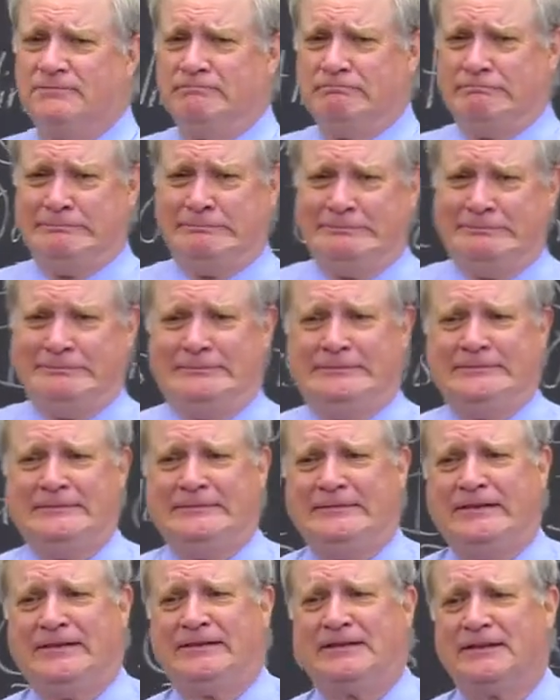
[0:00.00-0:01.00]

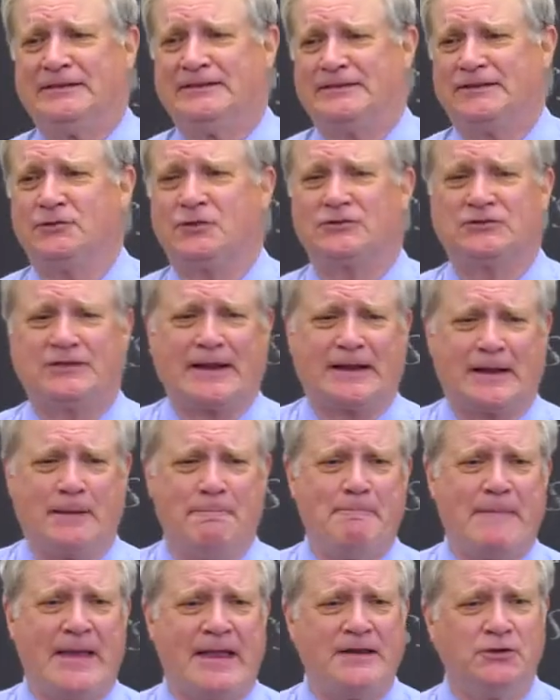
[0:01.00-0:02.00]
It's like a
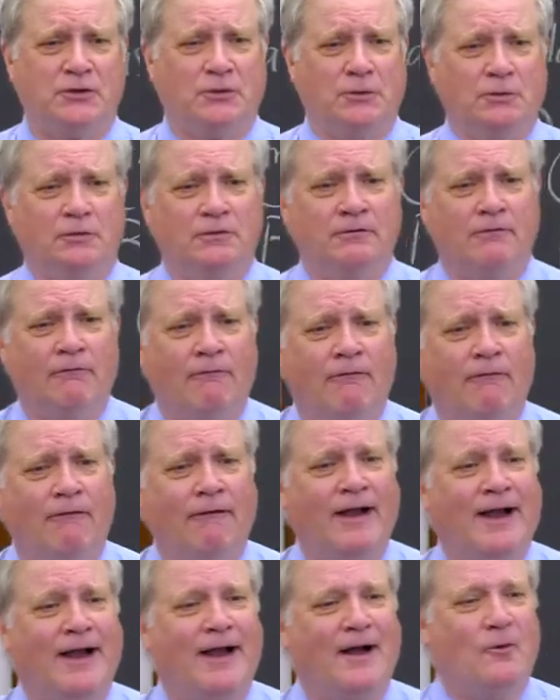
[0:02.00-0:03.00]
menu.
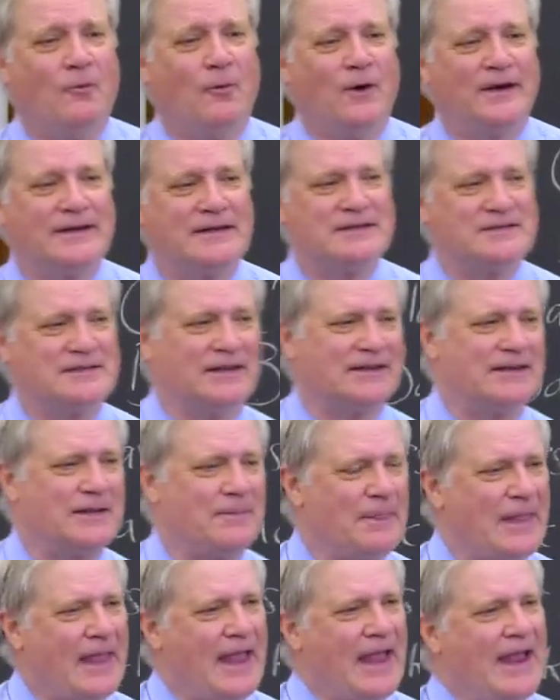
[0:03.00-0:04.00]
What is it?
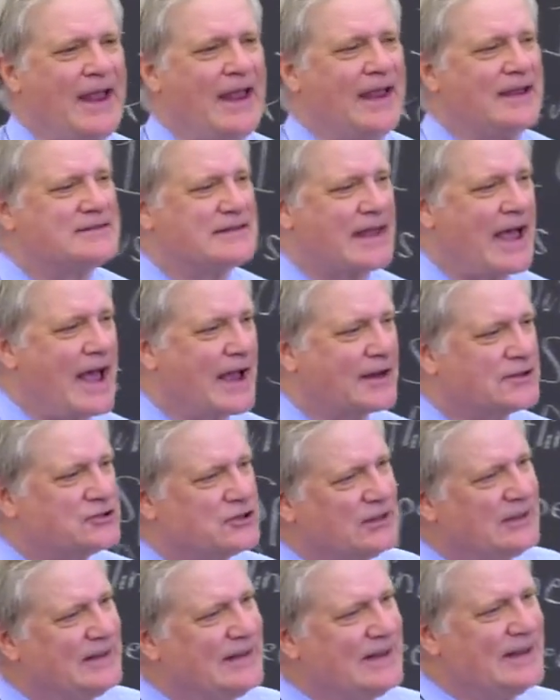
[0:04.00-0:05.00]
It's
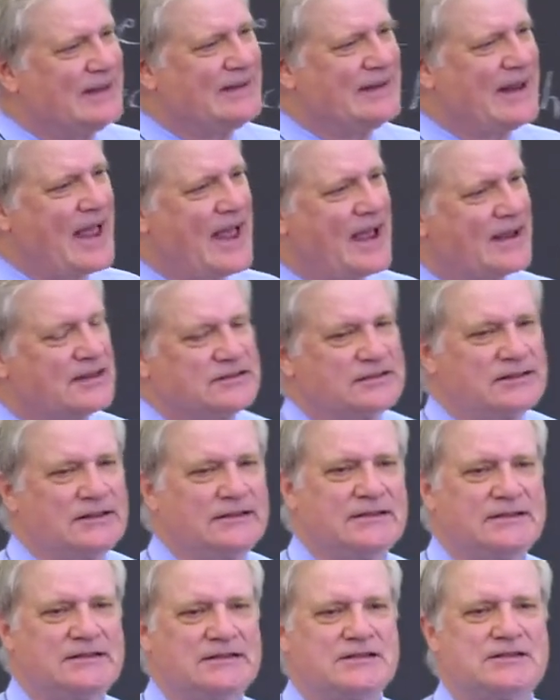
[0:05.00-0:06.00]
actually an
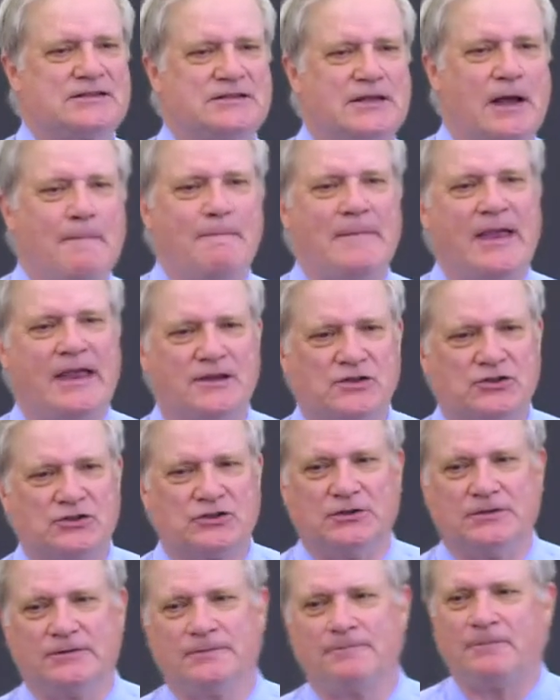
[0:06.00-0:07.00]
excellent
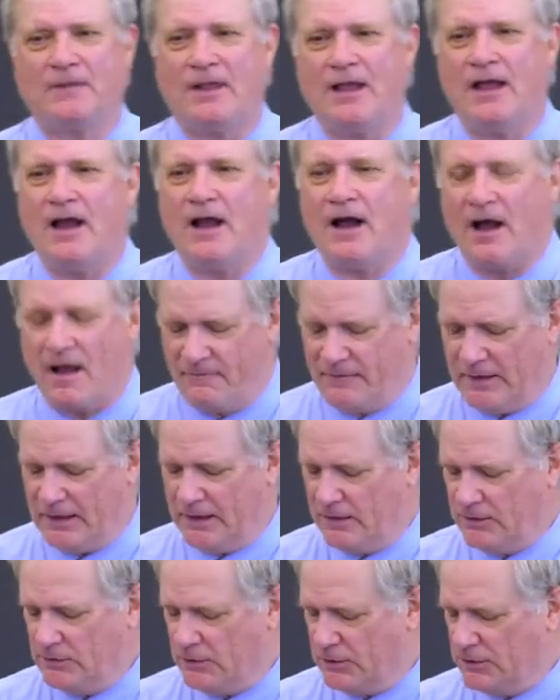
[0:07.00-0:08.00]
summation of
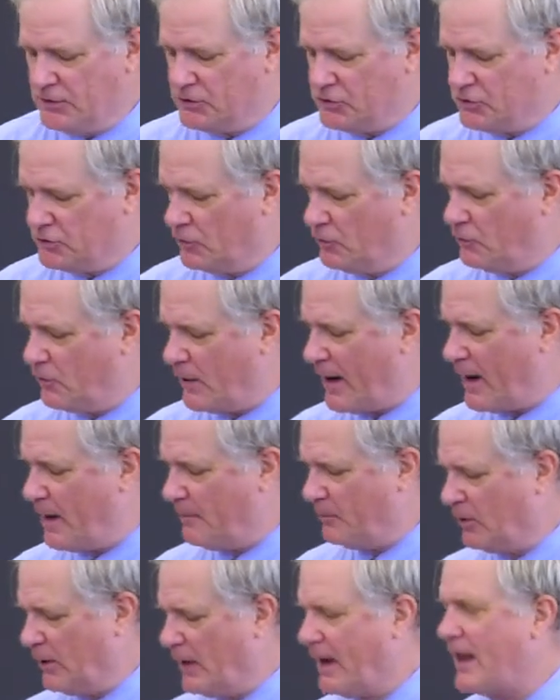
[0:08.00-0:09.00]
English,
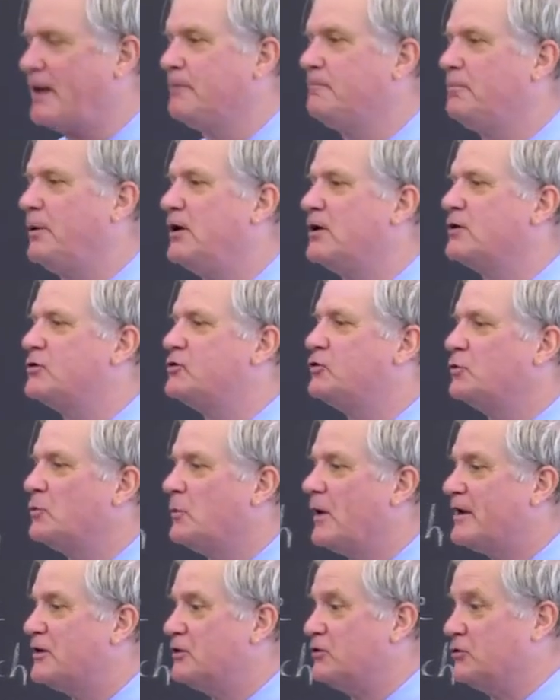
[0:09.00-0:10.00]
grammar, and
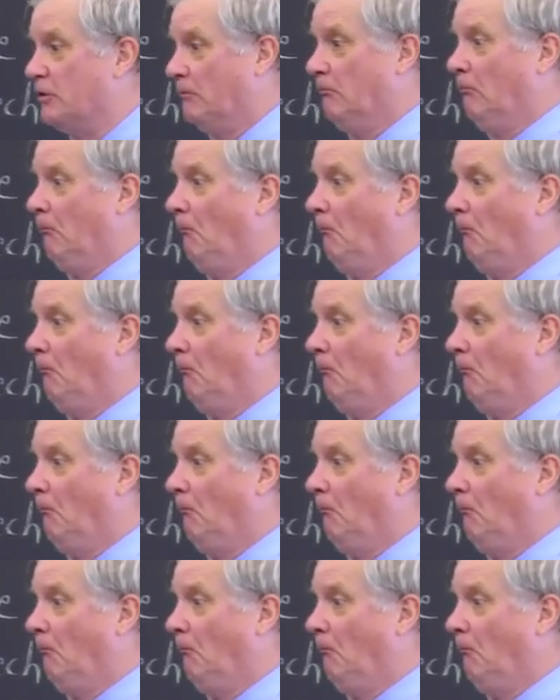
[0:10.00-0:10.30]
punctuation.